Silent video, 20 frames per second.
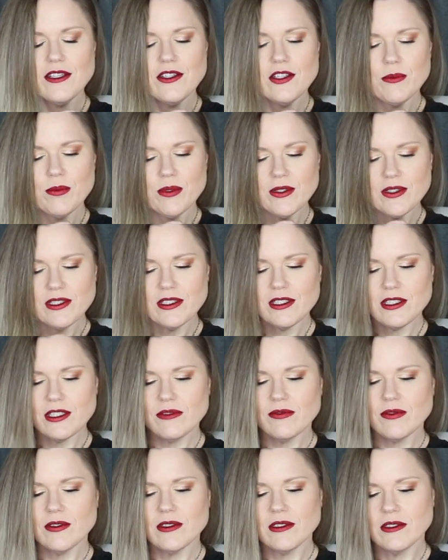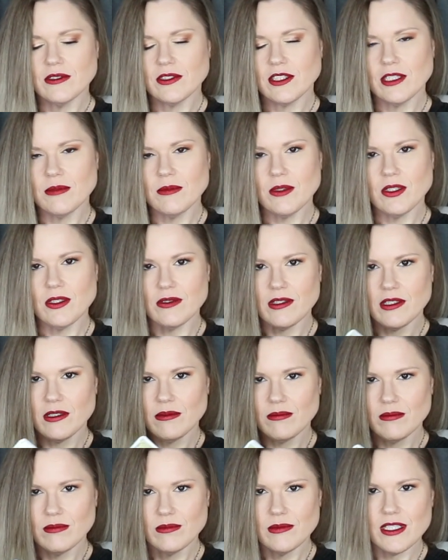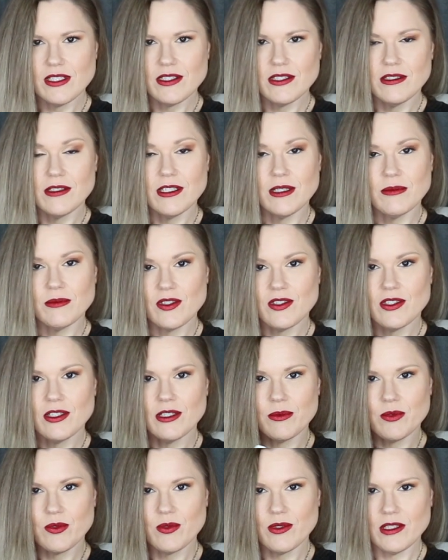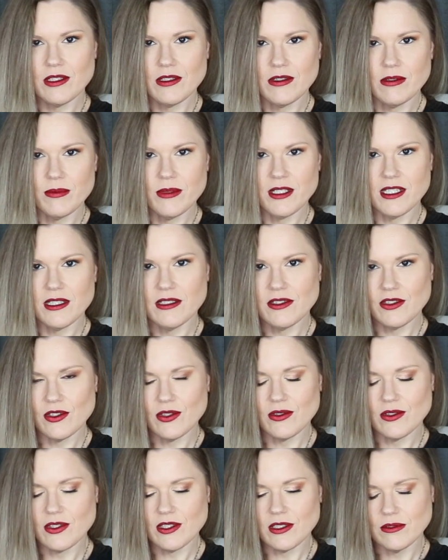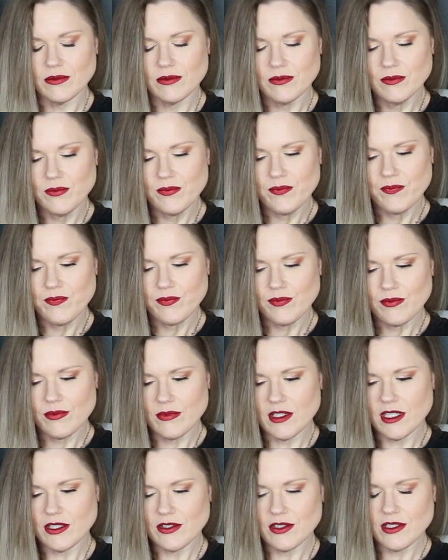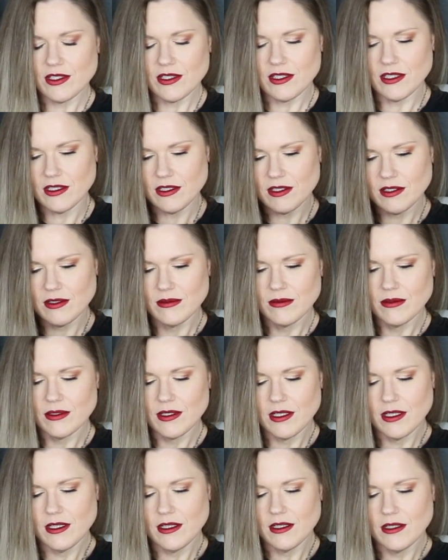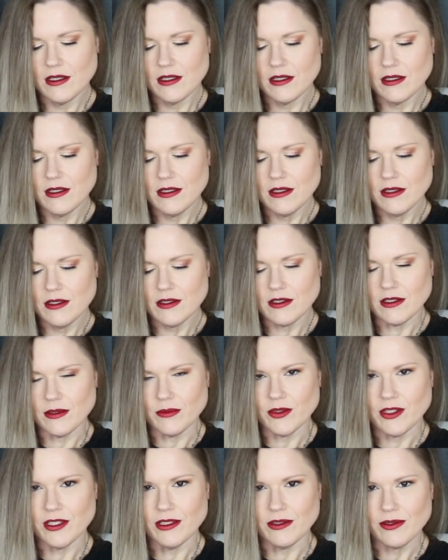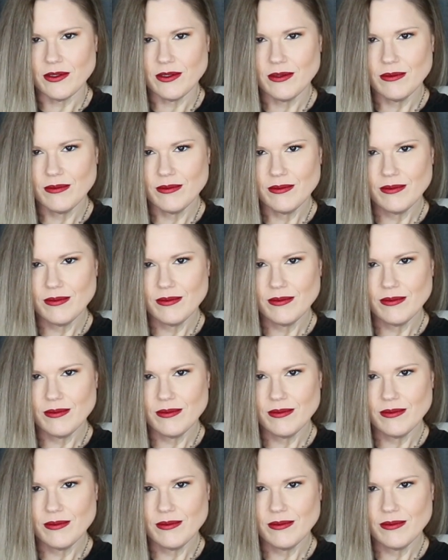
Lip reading: You put this off for a long time, you know that. I see you coming to terms with it. You're admitting it to yourself. Not just this. Someone else.